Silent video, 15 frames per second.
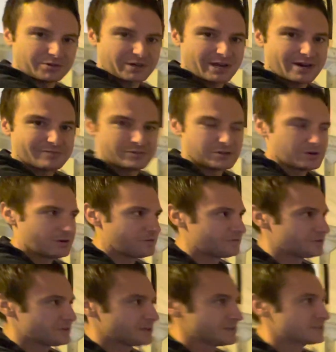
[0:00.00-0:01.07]
cover over
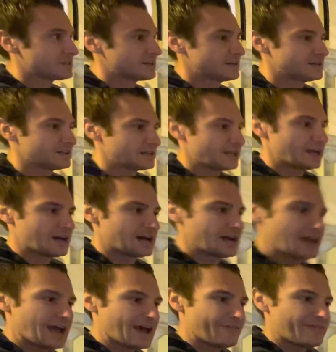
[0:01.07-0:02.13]
this to uh,
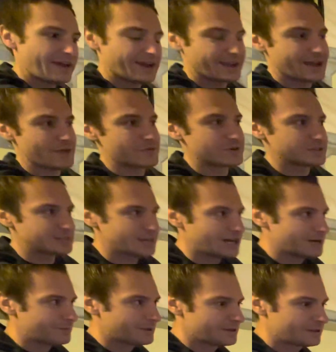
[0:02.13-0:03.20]
add that
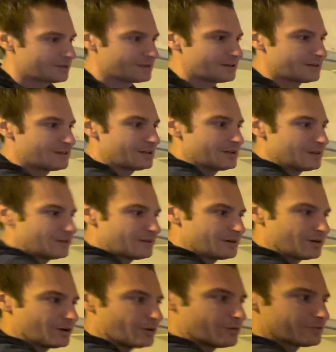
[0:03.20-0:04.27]
countertop.
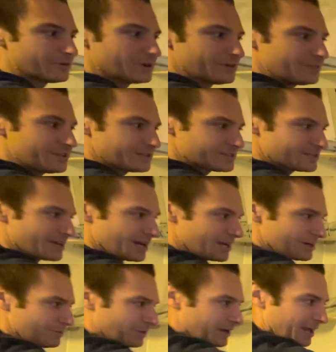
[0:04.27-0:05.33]
Over on this side,
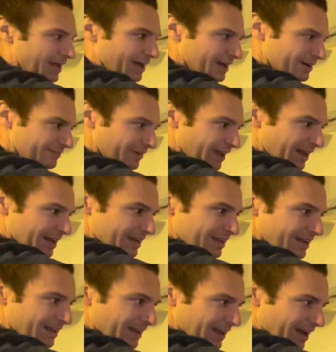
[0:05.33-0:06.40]
we have a
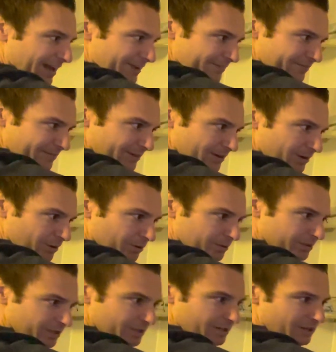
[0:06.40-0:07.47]
knife
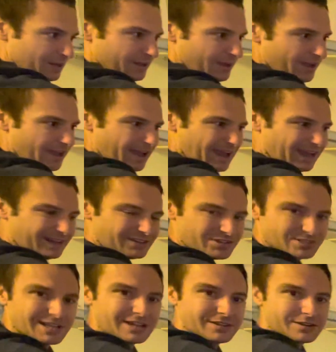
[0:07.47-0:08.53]
holder and
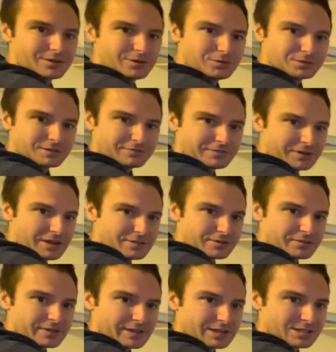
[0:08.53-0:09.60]
just other holder for other
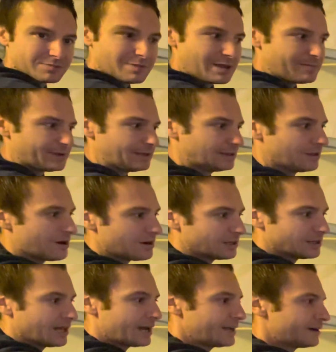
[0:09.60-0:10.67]
things, maybe long
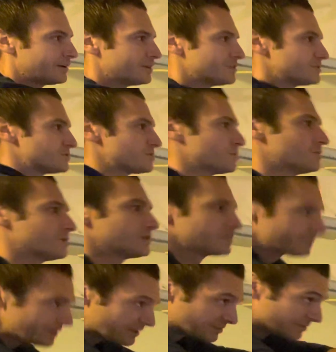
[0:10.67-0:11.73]
lighters or
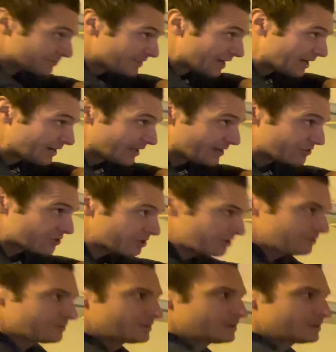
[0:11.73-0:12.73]
things of that nature.